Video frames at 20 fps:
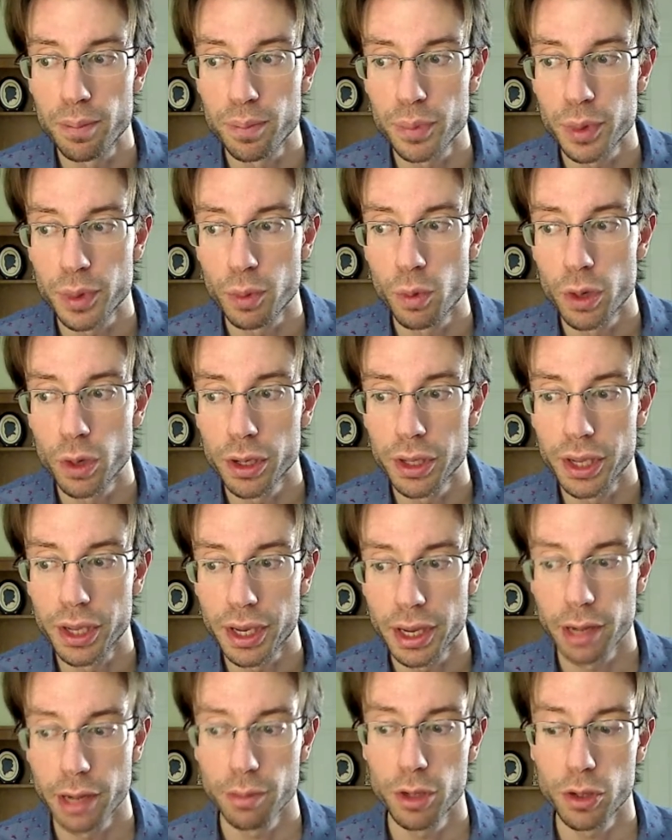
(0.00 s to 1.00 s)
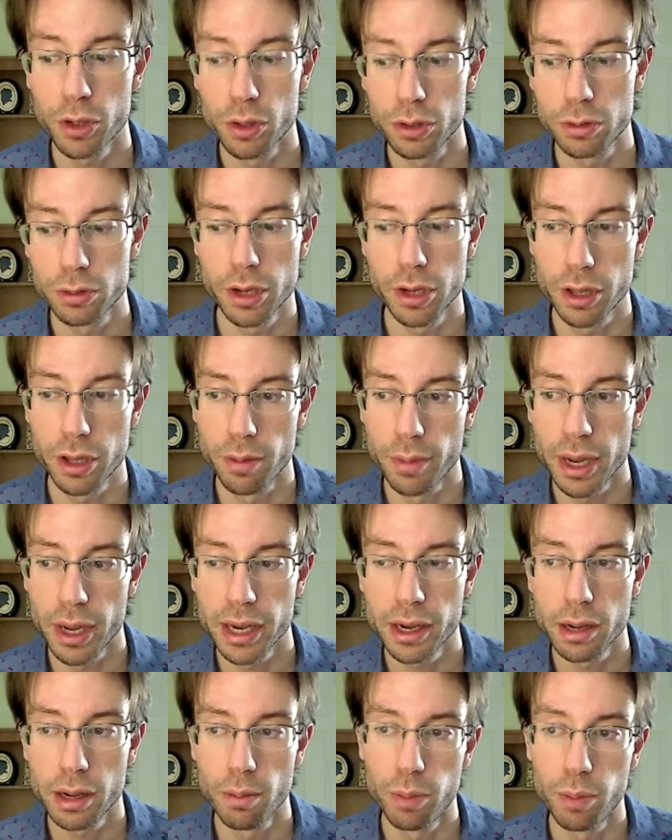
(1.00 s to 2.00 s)
one of the chemicals, one of the main
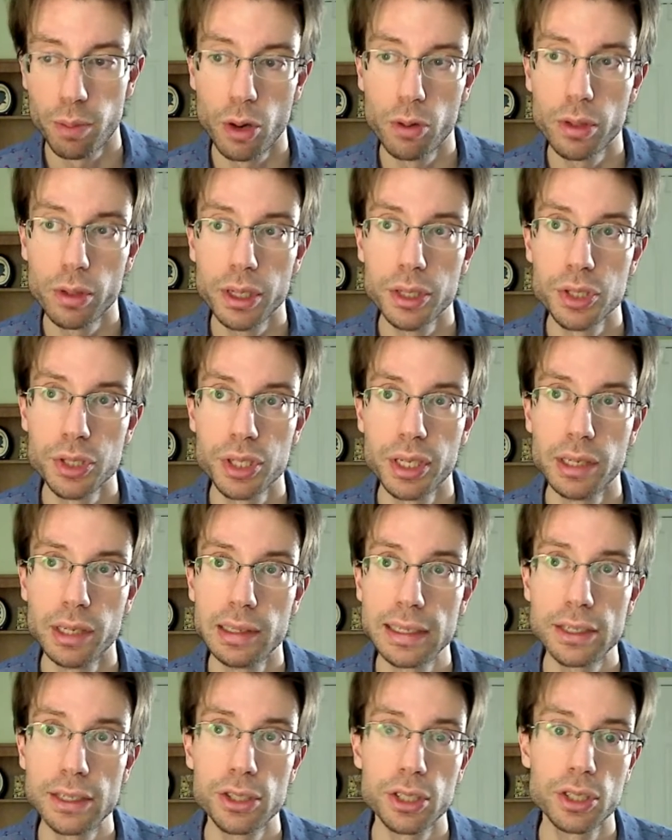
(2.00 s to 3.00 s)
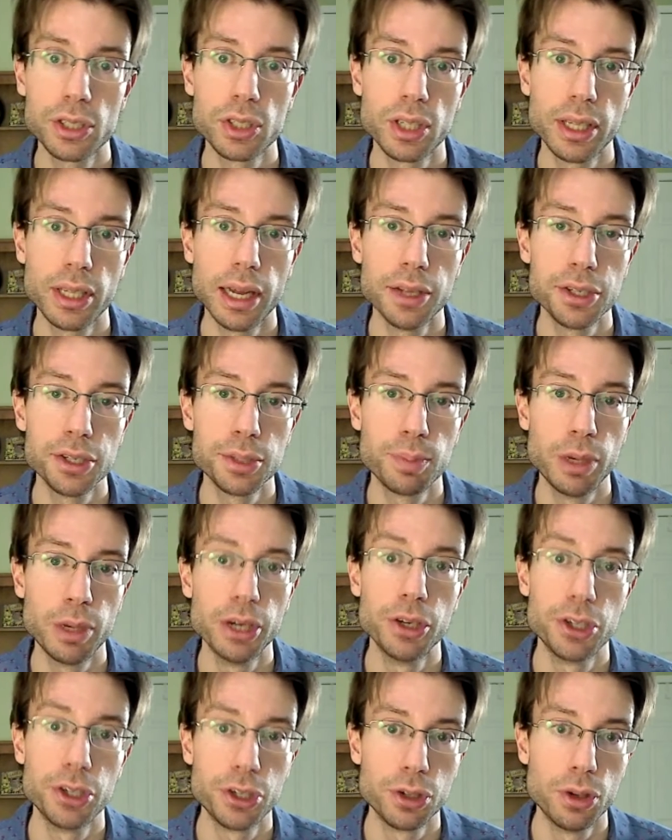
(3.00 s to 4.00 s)
components that links us to that
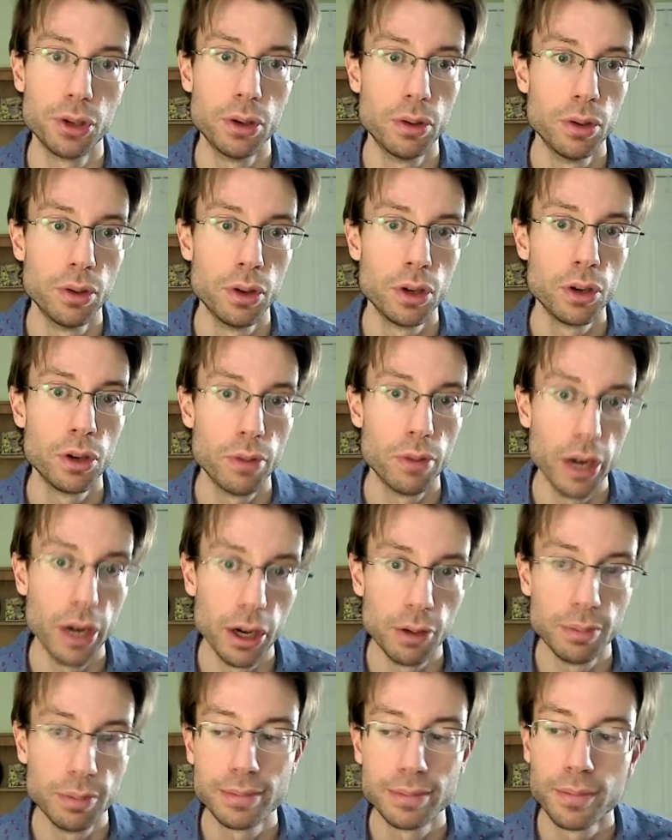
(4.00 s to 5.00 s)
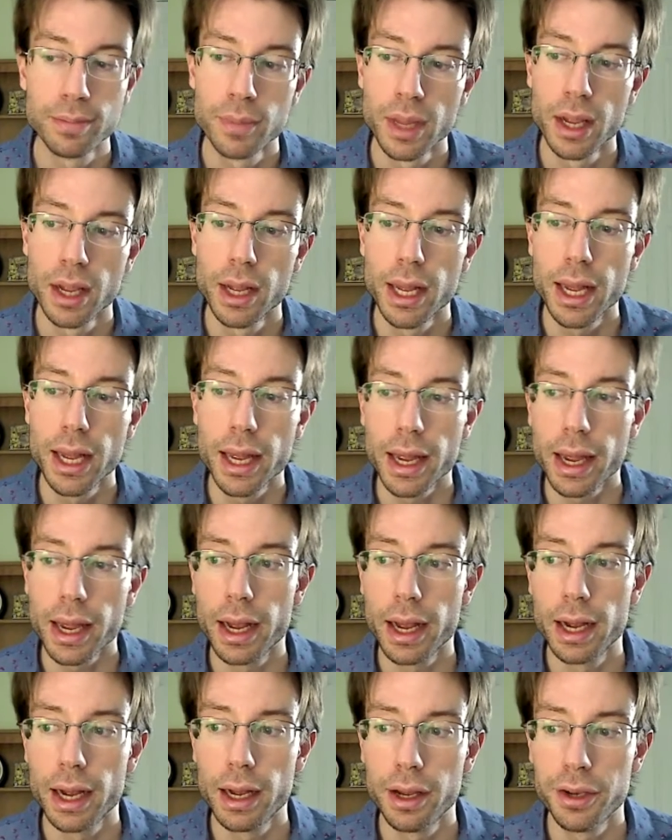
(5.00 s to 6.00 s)
spiritual realm.
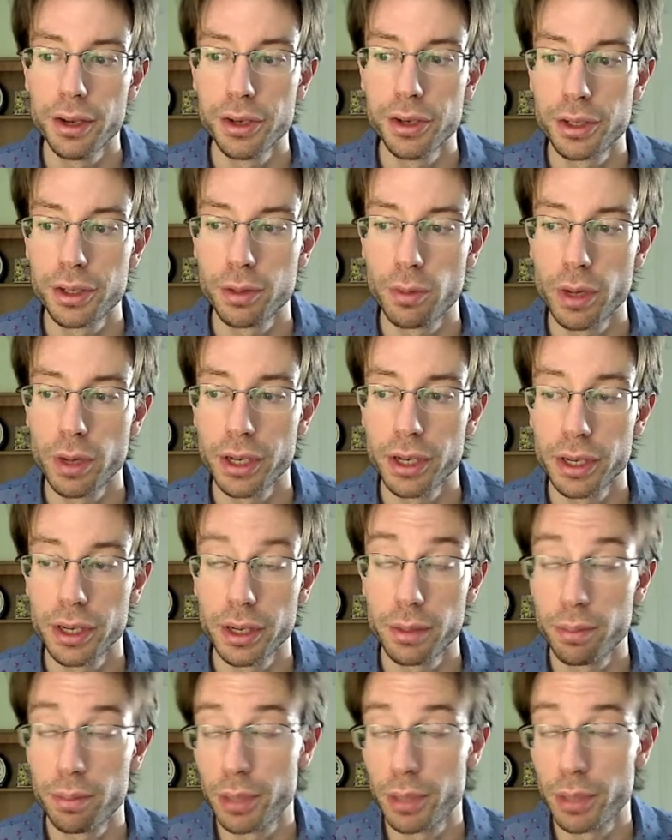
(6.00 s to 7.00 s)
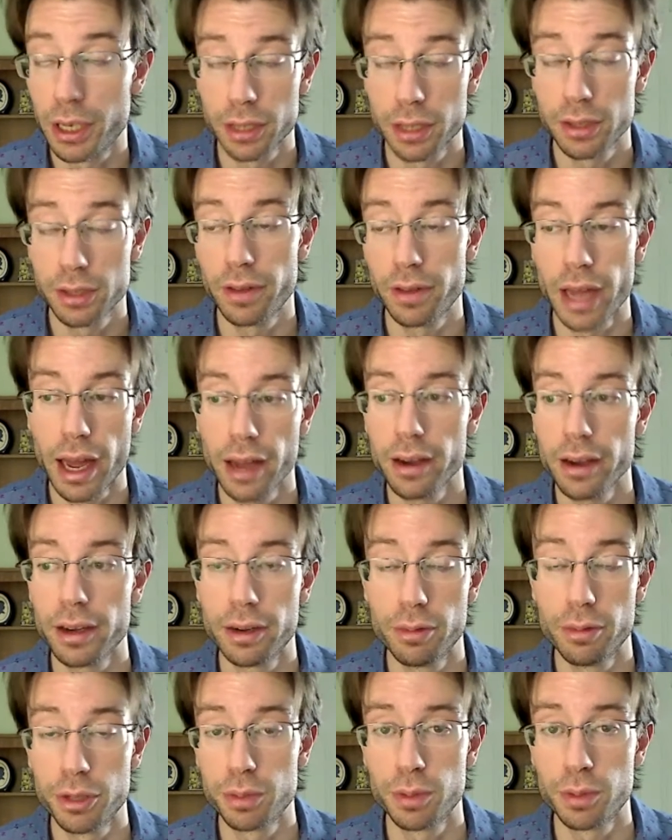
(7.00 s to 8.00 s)
And because of that, and he
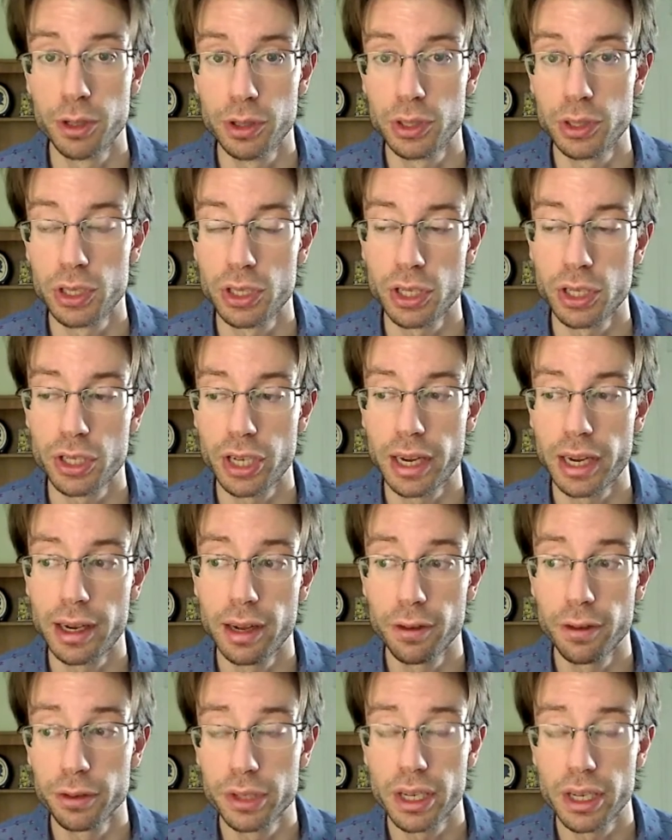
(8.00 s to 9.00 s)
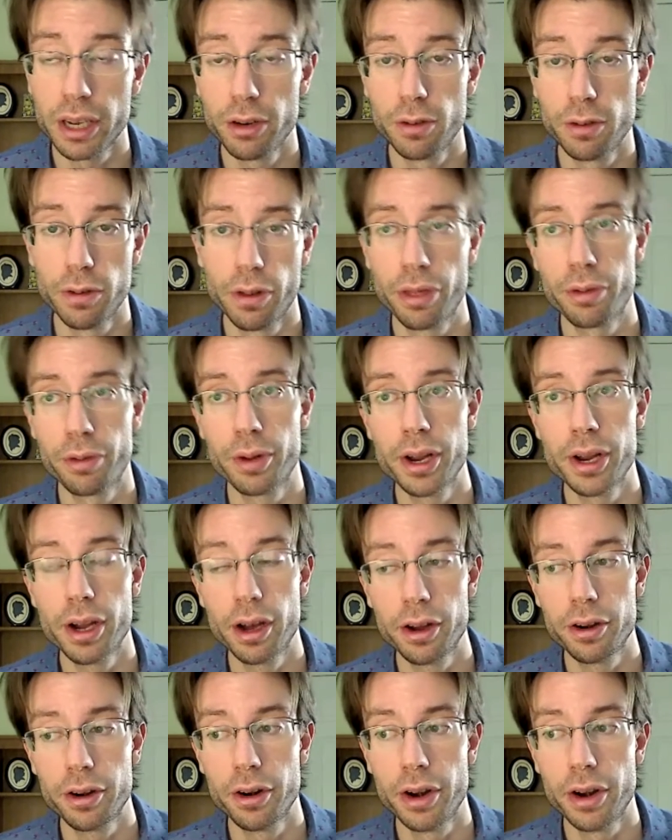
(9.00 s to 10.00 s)
was producing such high levels, he had over
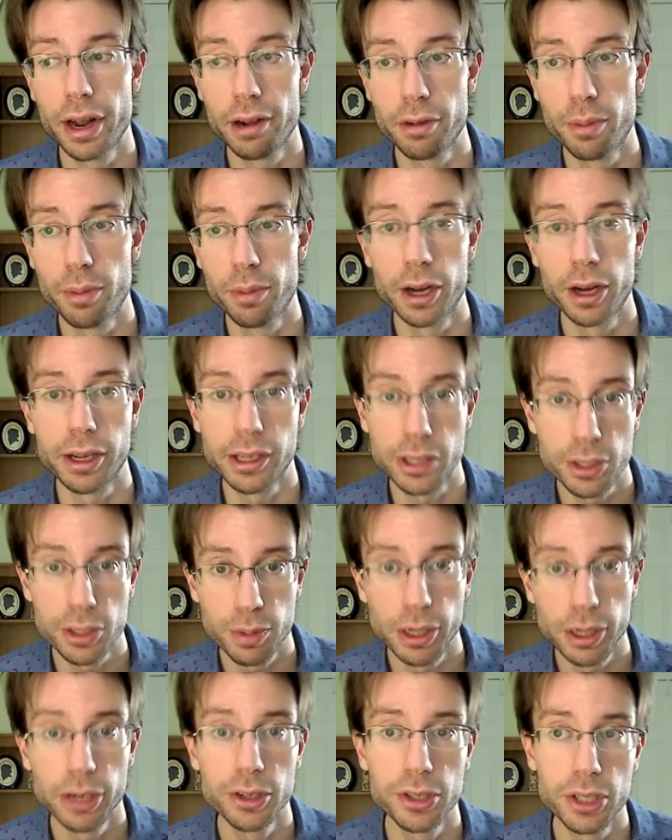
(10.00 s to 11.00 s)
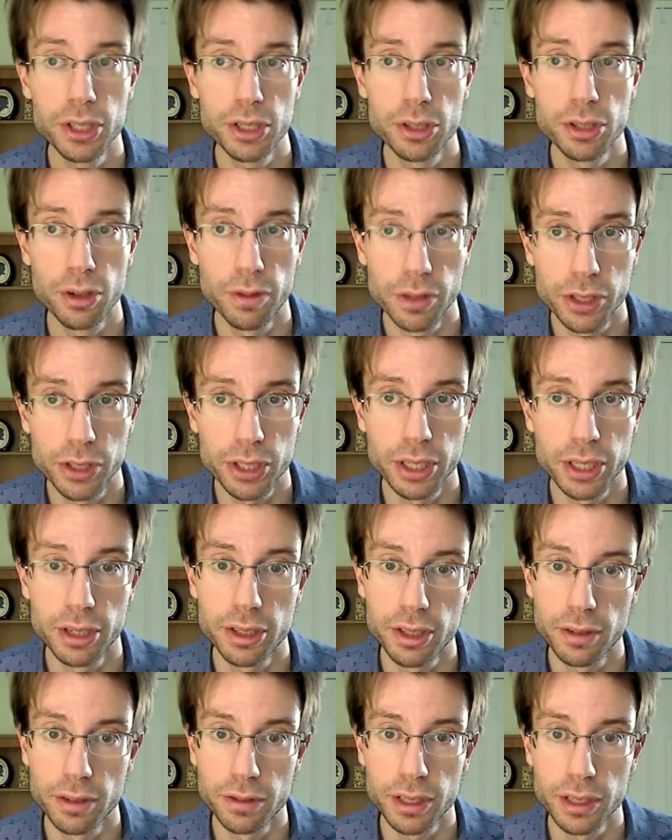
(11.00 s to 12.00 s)
300 out of body experiences over a
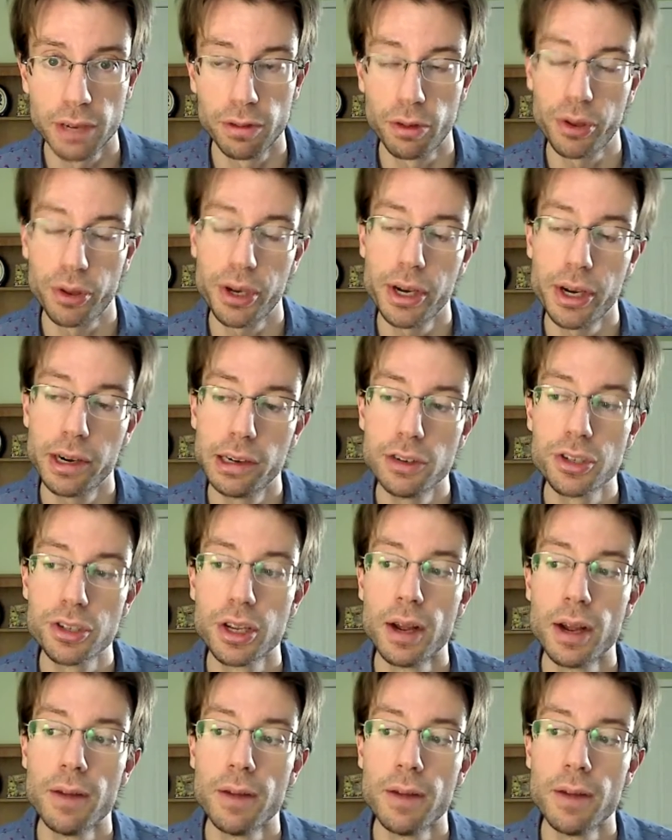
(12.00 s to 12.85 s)
series of several years.